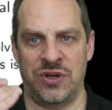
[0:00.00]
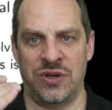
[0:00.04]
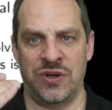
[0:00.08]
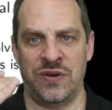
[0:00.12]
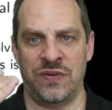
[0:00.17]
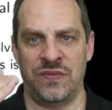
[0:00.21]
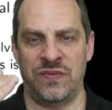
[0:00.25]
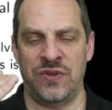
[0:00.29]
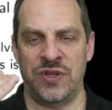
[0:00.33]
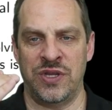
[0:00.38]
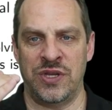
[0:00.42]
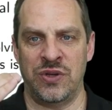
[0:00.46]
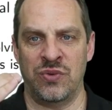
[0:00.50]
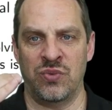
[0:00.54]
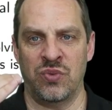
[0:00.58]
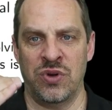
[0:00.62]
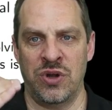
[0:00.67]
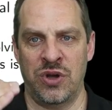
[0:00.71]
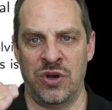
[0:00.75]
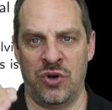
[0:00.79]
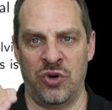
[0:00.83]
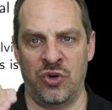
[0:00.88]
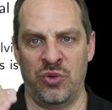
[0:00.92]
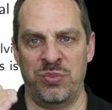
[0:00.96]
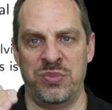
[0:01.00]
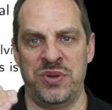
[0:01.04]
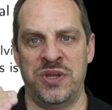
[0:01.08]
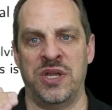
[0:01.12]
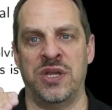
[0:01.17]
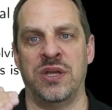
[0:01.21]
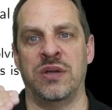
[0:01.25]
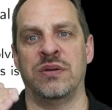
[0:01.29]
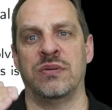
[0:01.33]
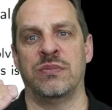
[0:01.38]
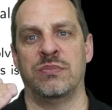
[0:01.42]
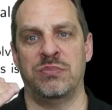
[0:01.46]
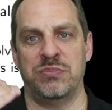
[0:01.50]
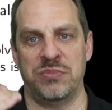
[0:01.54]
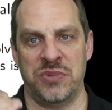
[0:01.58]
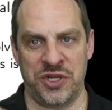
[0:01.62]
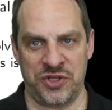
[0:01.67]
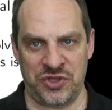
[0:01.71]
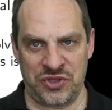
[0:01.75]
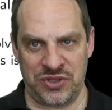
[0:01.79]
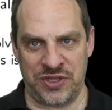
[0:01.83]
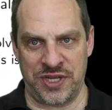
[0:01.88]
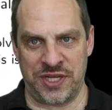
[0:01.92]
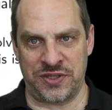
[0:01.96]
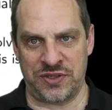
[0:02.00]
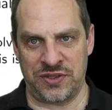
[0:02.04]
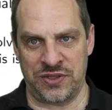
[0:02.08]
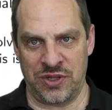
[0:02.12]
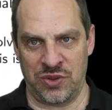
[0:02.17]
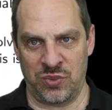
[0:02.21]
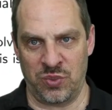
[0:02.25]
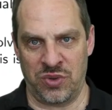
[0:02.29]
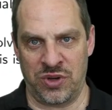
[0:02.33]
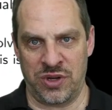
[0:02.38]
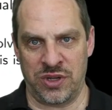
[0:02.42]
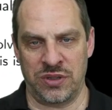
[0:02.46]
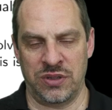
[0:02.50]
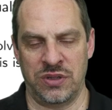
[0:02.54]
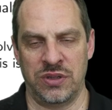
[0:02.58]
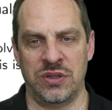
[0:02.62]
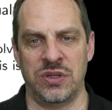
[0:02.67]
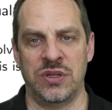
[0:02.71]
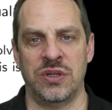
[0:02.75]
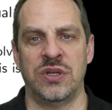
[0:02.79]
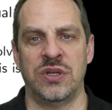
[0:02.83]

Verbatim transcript: of the rho being much less than 1.